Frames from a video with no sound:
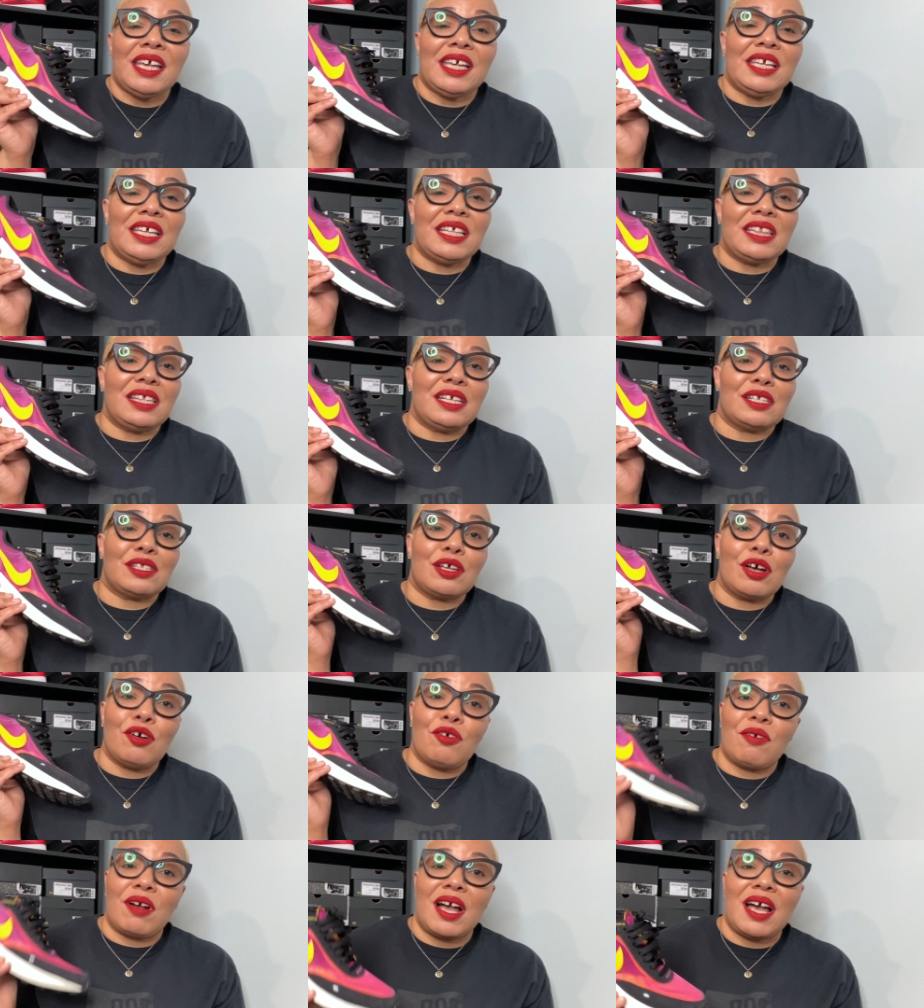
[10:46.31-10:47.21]
in this
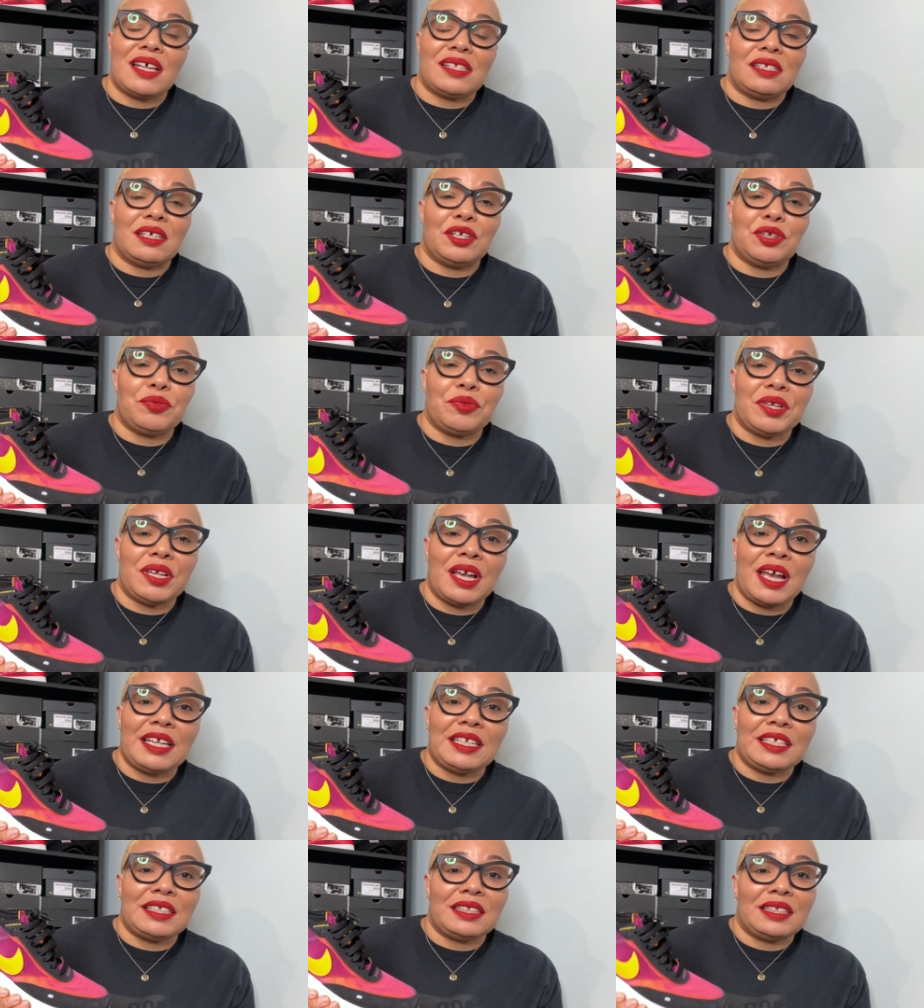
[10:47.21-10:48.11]
whole content
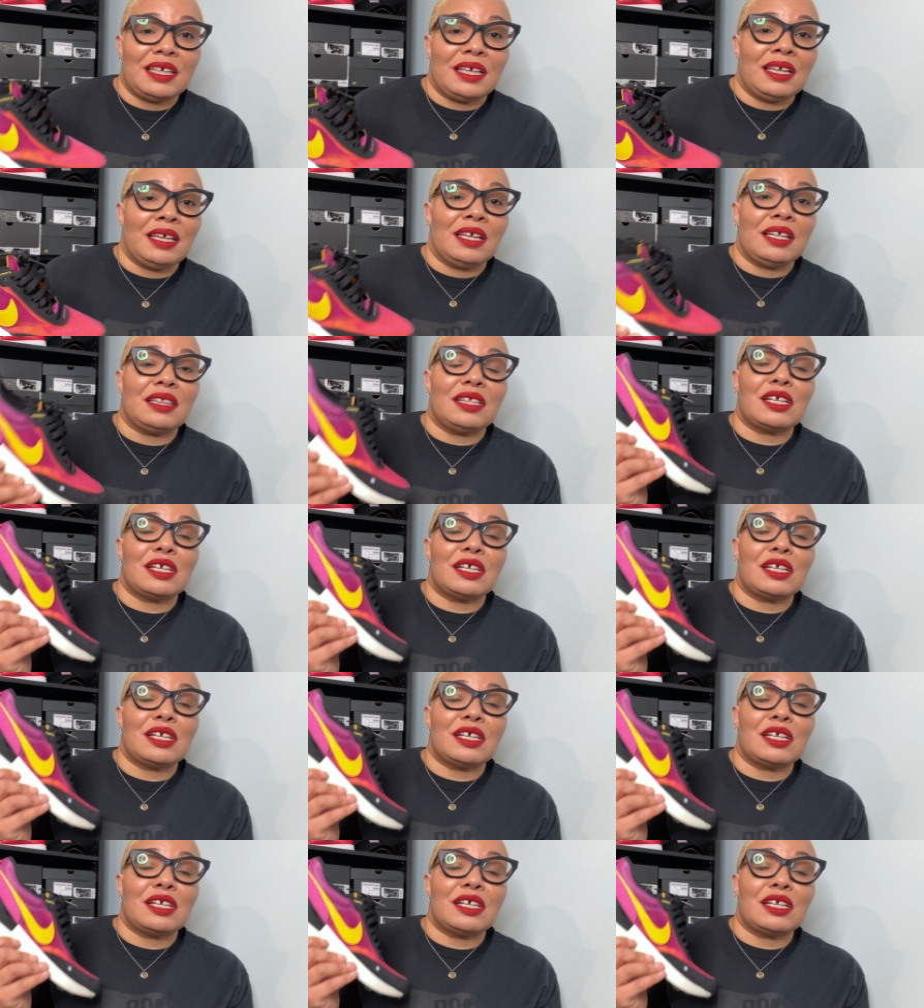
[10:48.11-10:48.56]
creating thing,